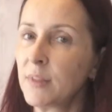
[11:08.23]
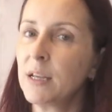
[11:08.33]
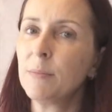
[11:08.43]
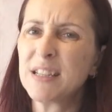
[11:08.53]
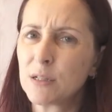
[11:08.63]

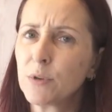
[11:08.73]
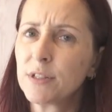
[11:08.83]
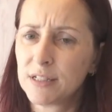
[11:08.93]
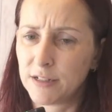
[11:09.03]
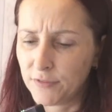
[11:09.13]
It makes a world
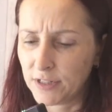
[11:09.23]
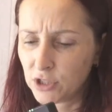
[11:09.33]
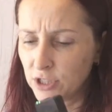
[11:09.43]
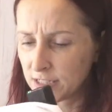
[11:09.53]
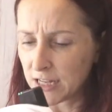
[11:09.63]
of difference
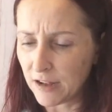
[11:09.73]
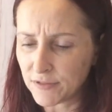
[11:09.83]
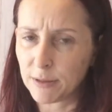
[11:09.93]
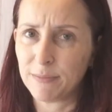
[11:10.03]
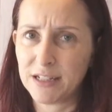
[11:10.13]
just to have
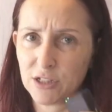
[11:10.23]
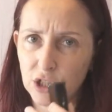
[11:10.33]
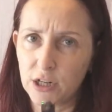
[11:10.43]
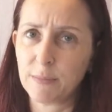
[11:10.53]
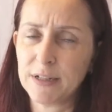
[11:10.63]
something to
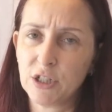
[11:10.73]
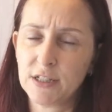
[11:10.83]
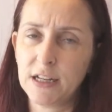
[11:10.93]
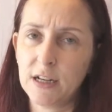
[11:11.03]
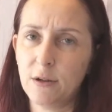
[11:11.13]
chuck my
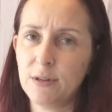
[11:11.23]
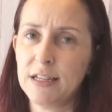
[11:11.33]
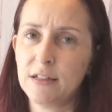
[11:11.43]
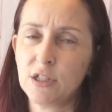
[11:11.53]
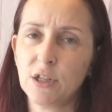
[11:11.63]
dirty clothes
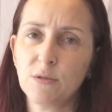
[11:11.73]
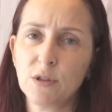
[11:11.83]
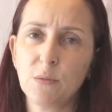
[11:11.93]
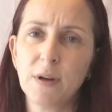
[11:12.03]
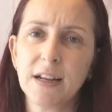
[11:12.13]
into.
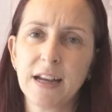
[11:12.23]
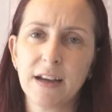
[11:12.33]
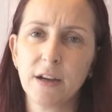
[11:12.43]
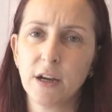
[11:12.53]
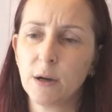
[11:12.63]
So when I get
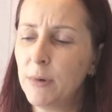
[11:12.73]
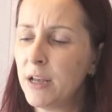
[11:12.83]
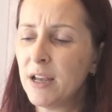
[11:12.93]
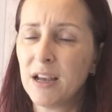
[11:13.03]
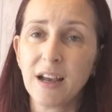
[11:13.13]
home,
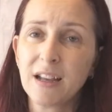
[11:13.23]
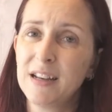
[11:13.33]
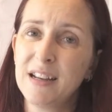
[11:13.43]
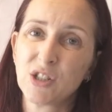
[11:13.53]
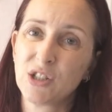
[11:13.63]
I can
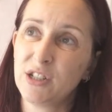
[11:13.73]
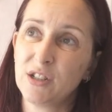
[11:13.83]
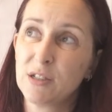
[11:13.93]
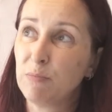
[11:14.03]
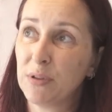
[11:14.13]
literally
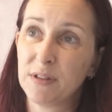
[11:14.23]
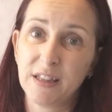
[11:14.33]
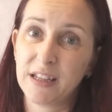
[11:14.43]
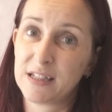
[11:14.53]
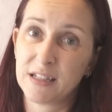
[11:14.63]
just put
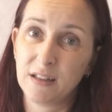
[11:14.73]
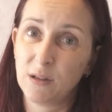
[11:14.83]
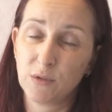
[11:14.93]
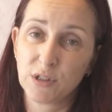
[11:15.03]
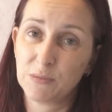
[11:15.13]
this in the
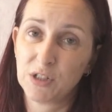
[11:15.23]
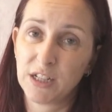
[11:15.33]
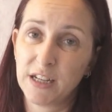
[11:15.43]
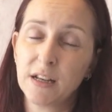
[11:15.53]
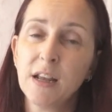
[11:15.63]
washing
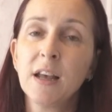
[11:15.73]
machine.